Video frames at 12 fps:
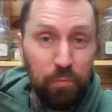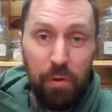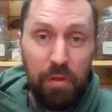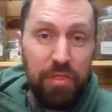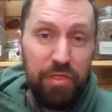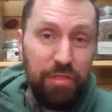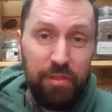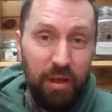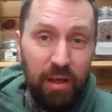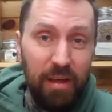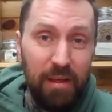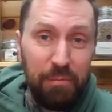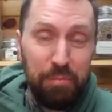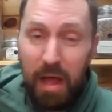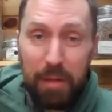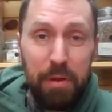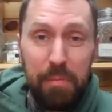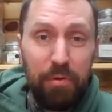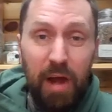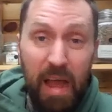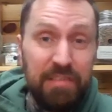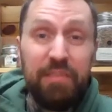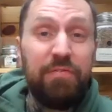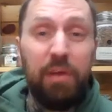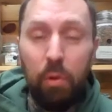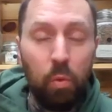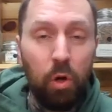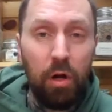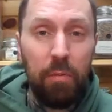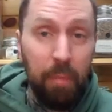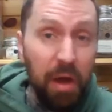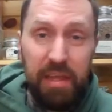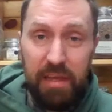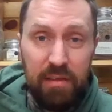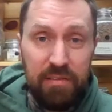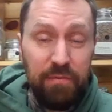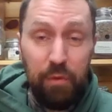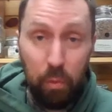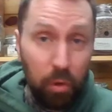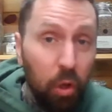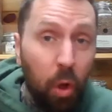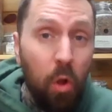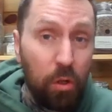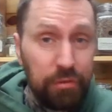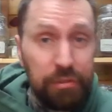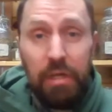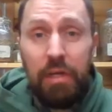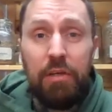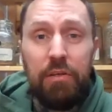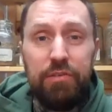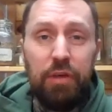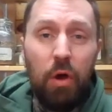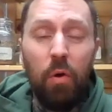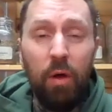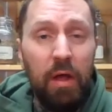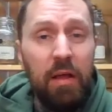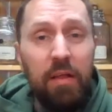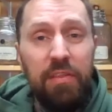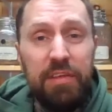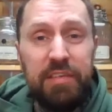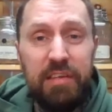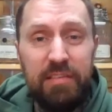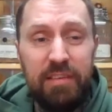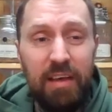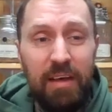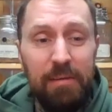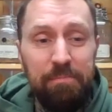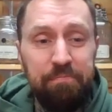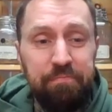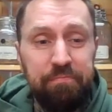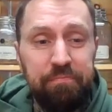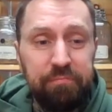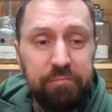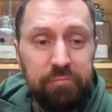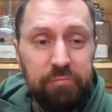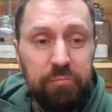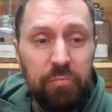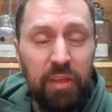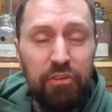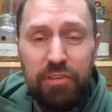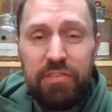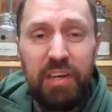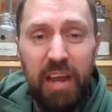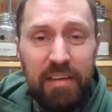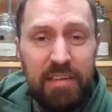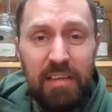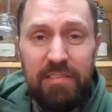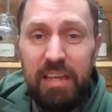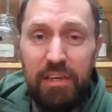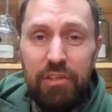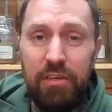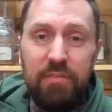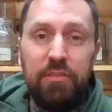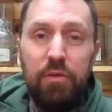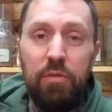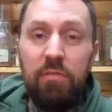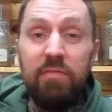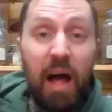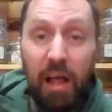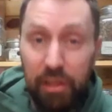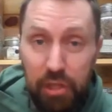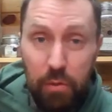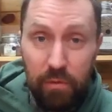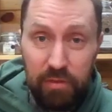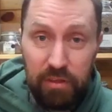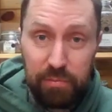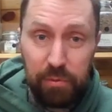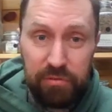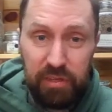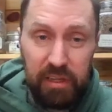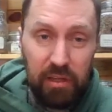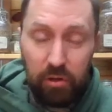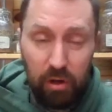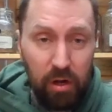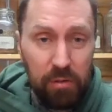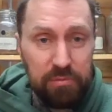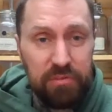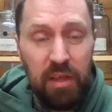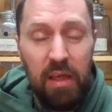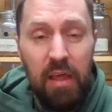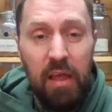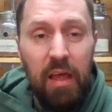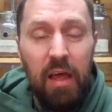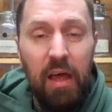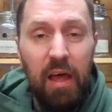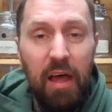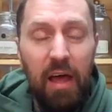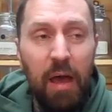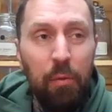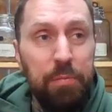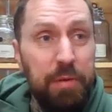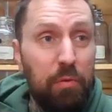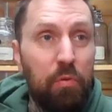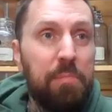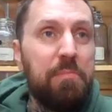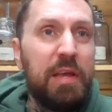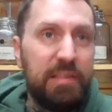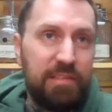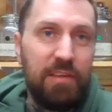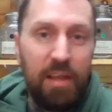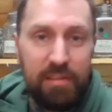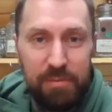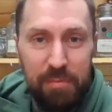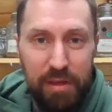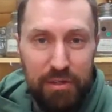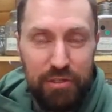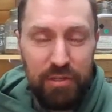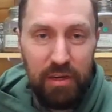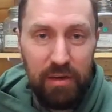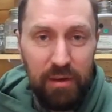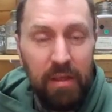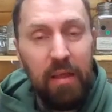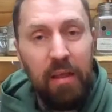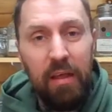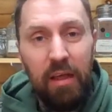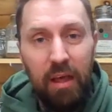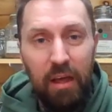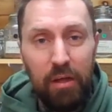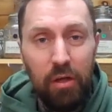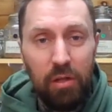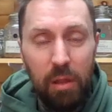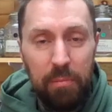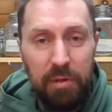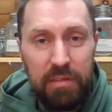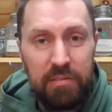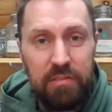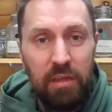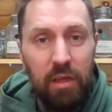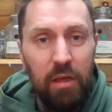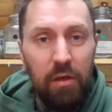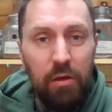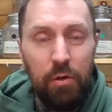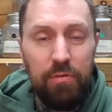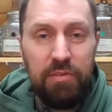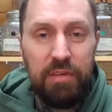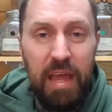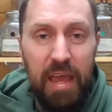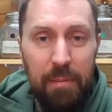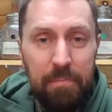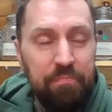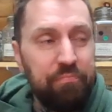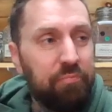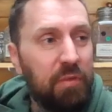with black pepper as if it were money, as if it were gold. So this is just an attestation to the value of these particular herbs. I would be remiss not to mention Columbus, whose name,